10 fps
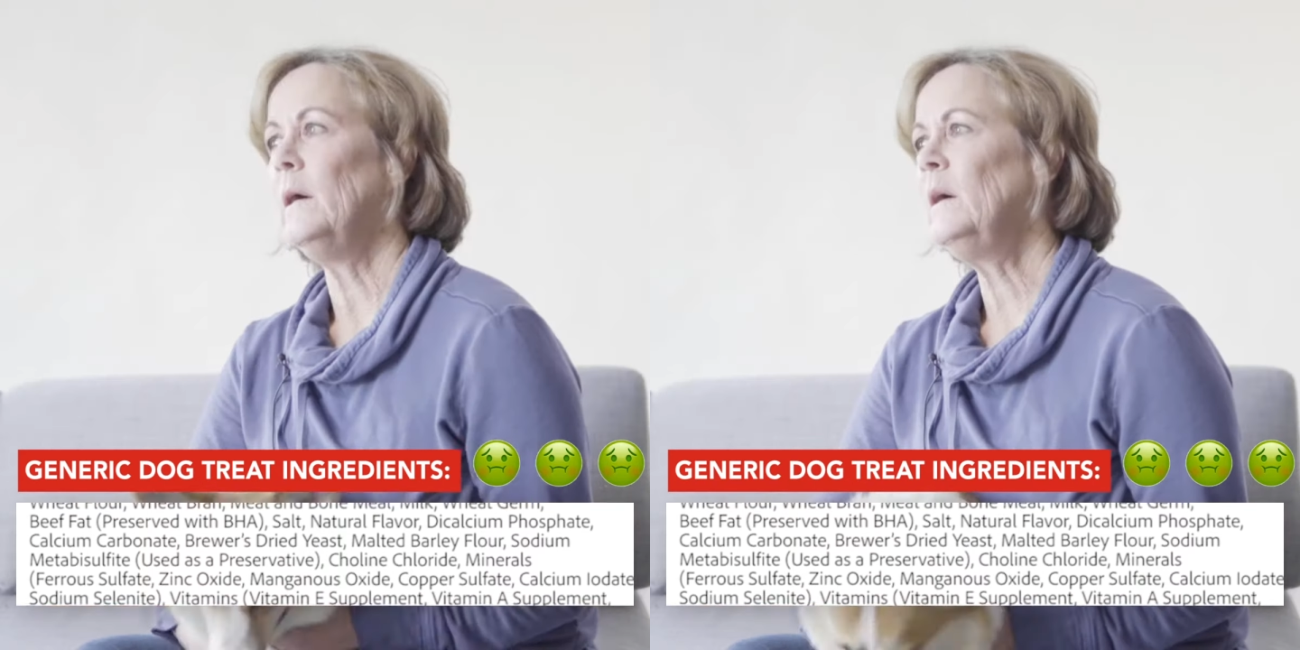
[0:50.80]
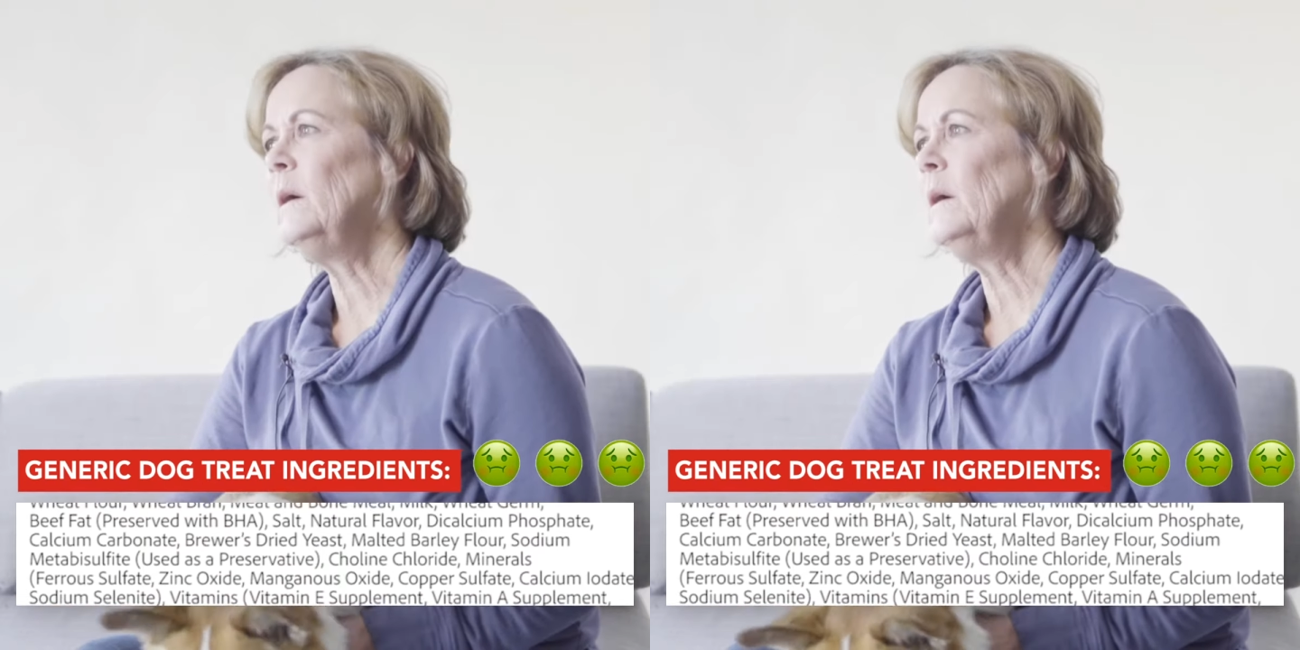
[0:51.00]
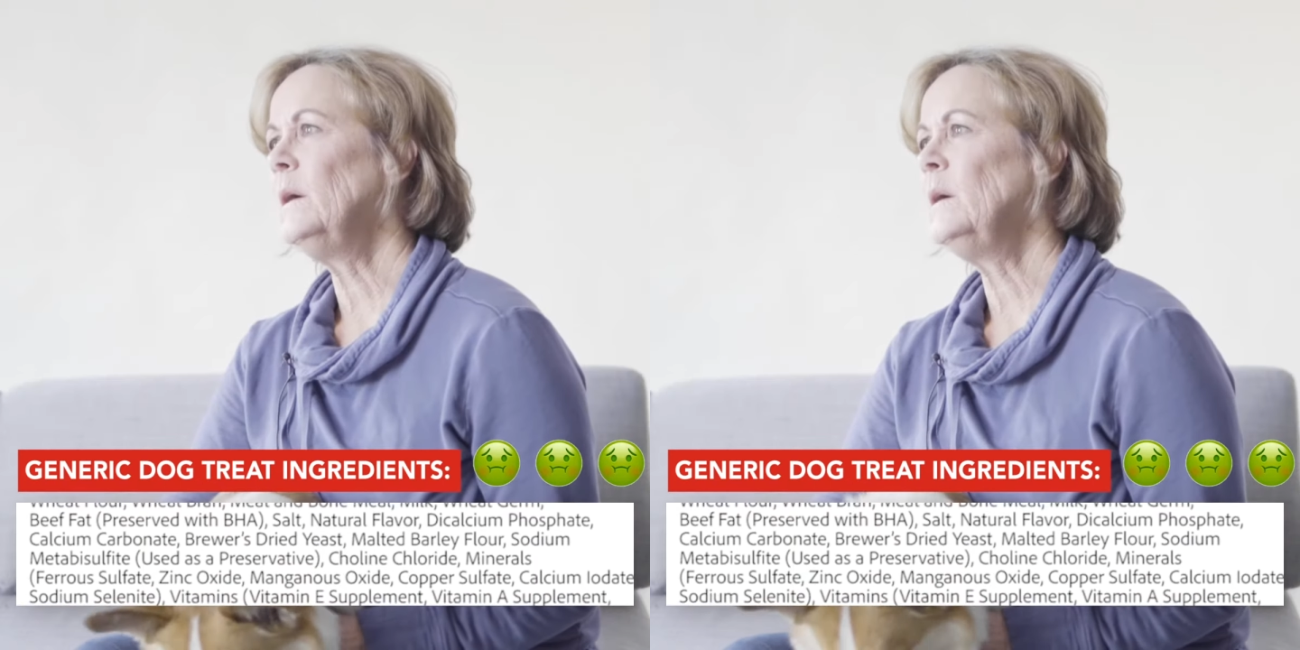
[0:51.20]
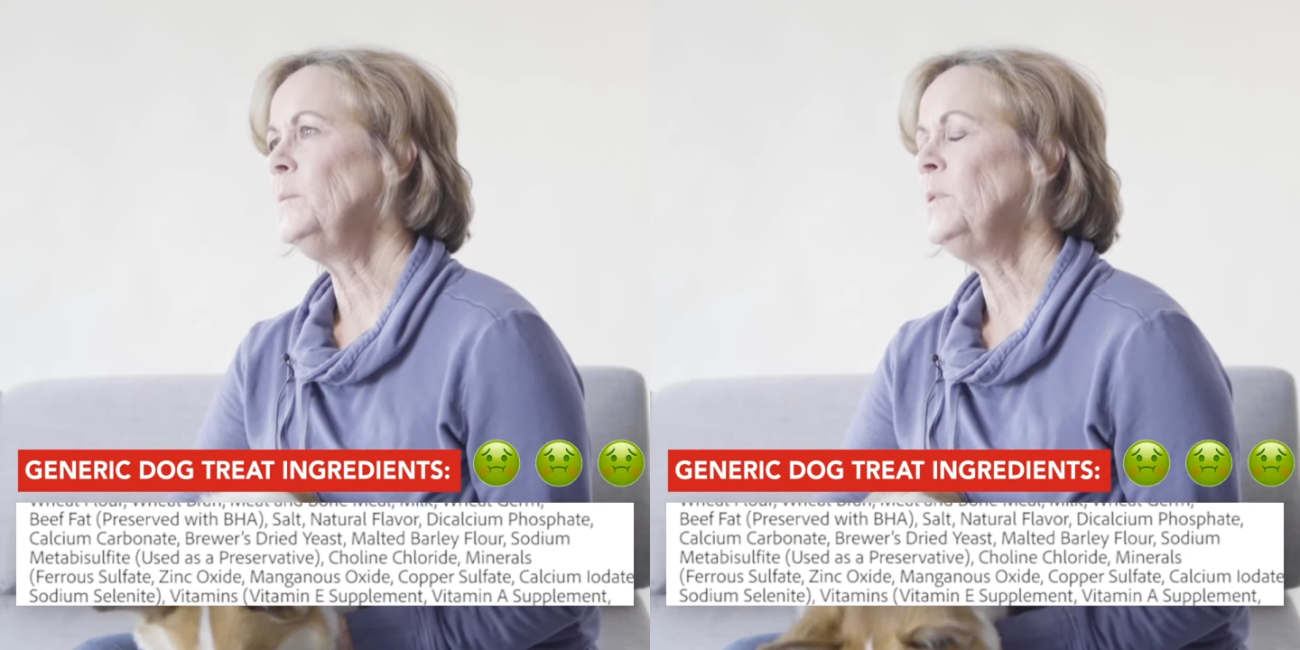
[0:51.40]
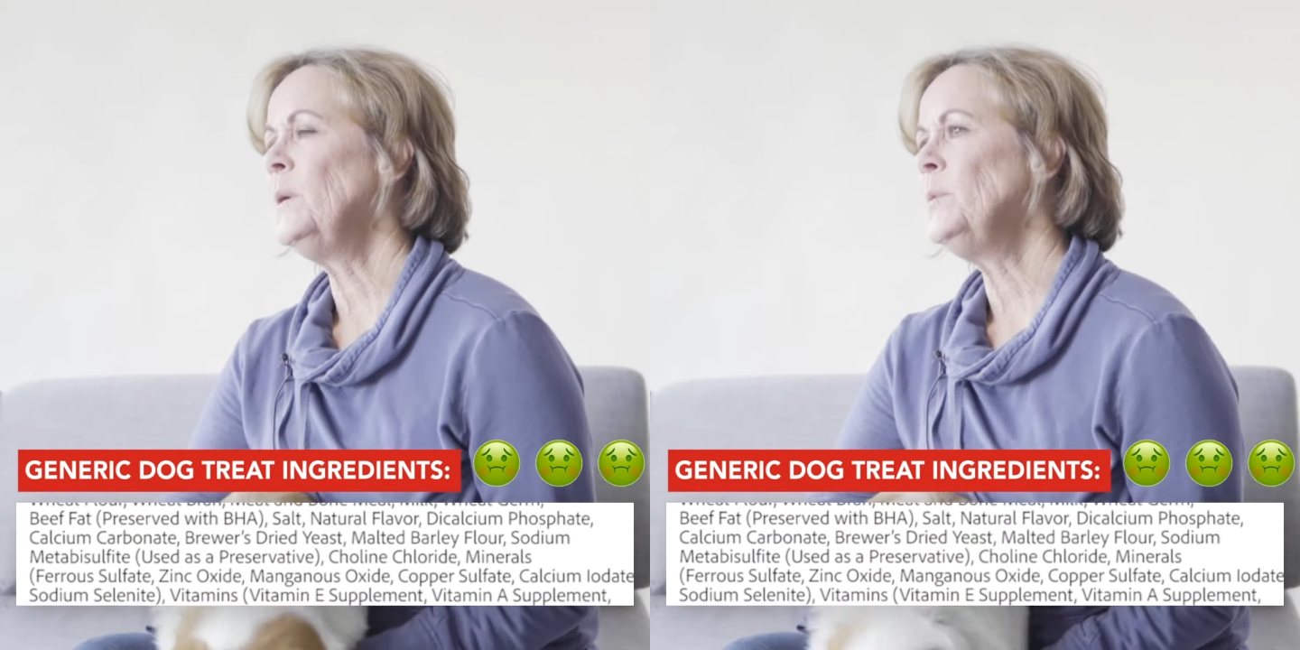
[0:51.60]
Uh,
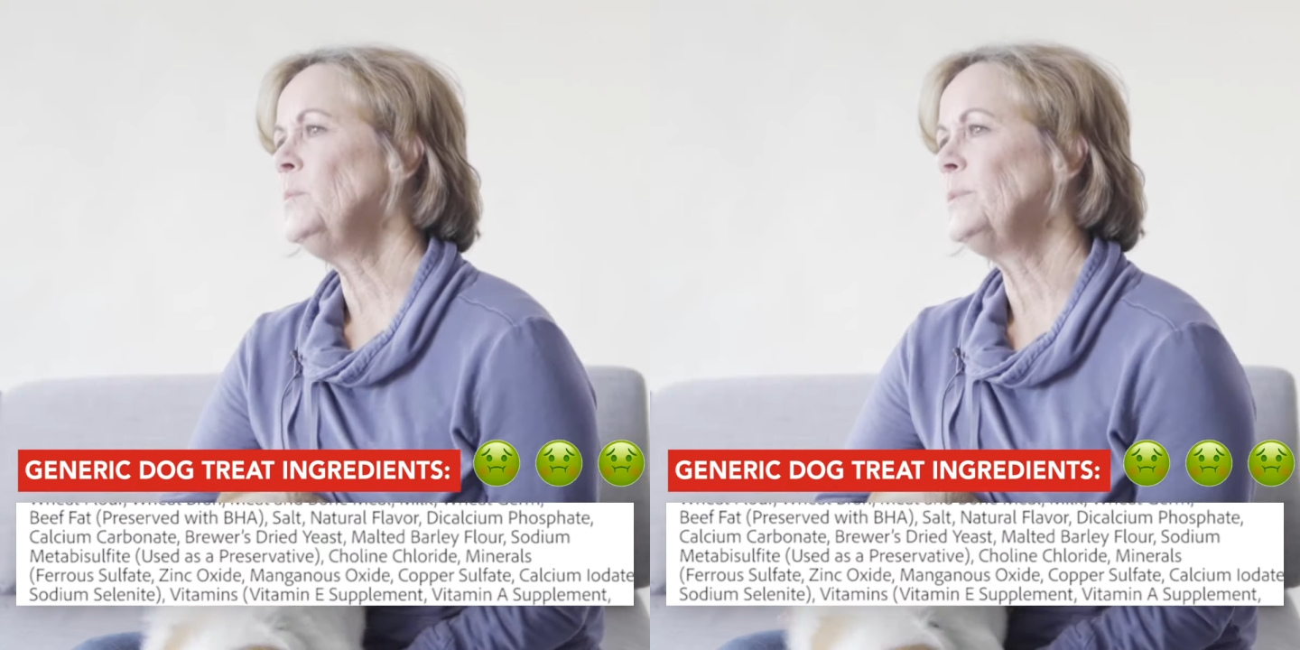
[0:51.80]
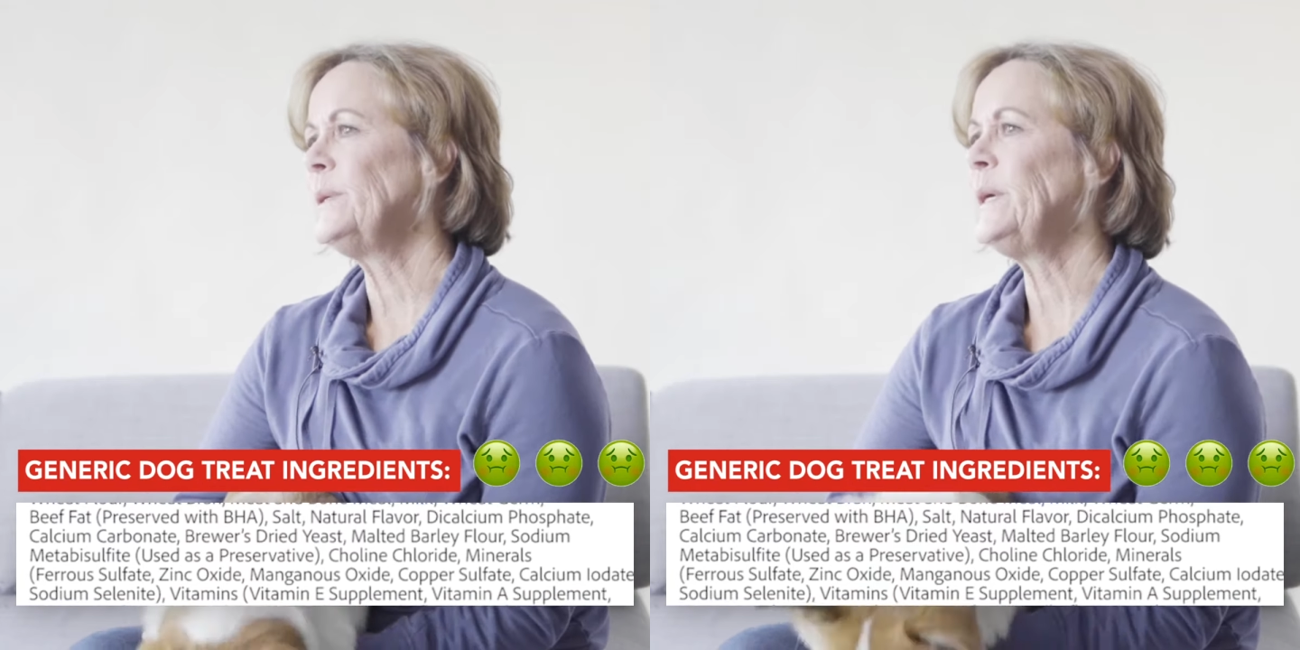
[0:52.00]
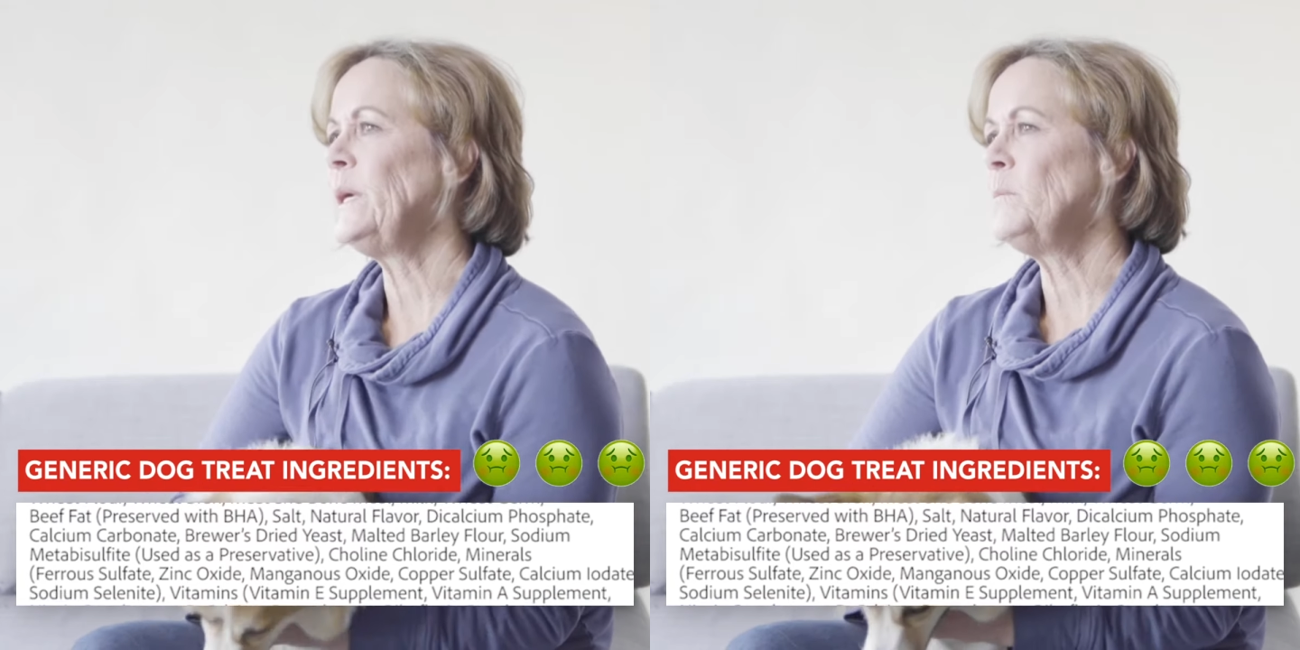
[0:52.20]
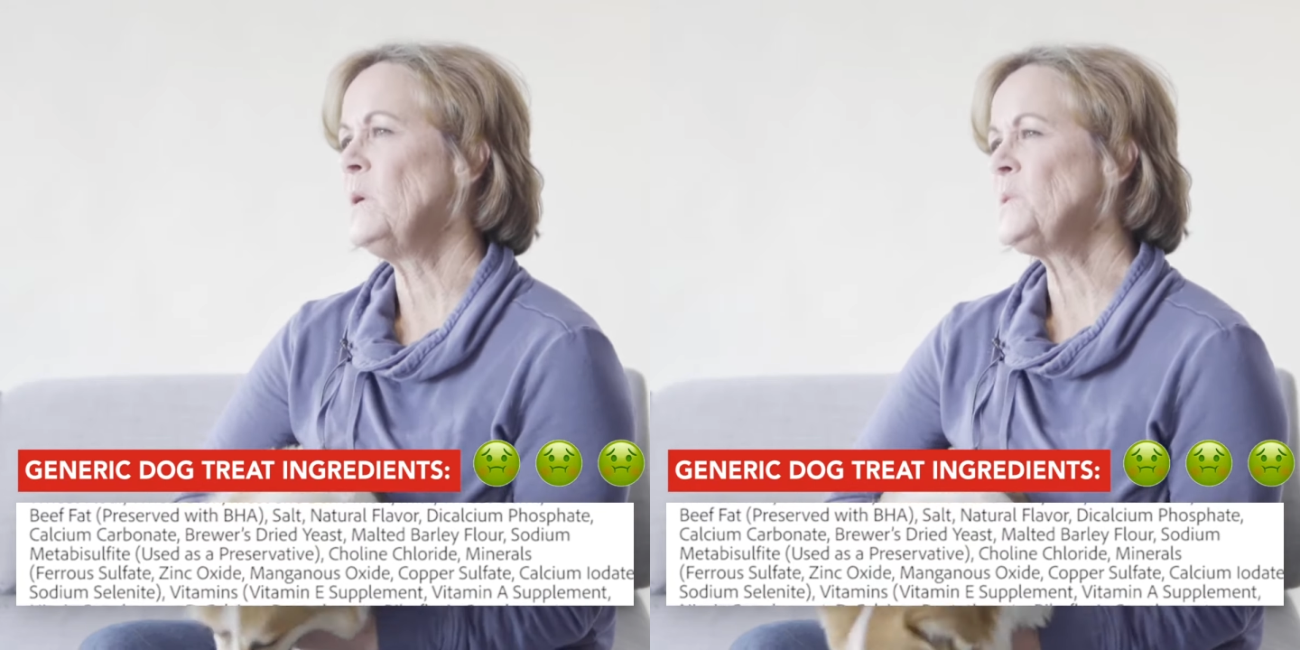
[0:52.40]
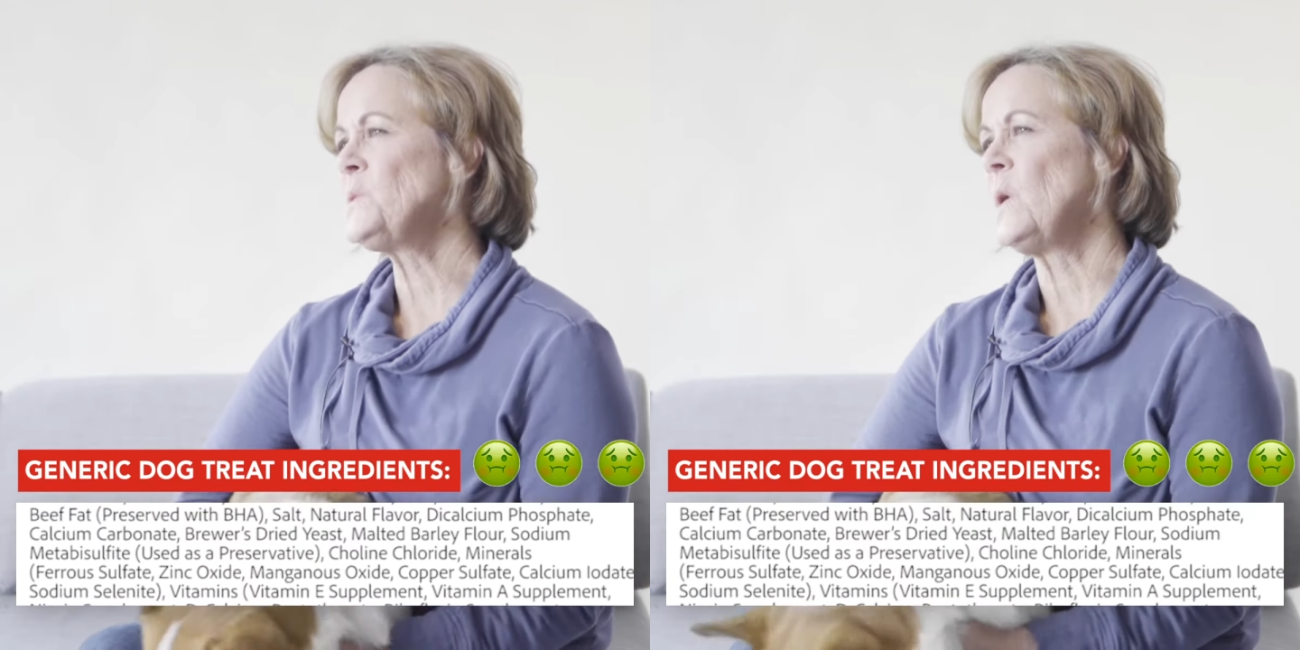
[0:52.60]
probably most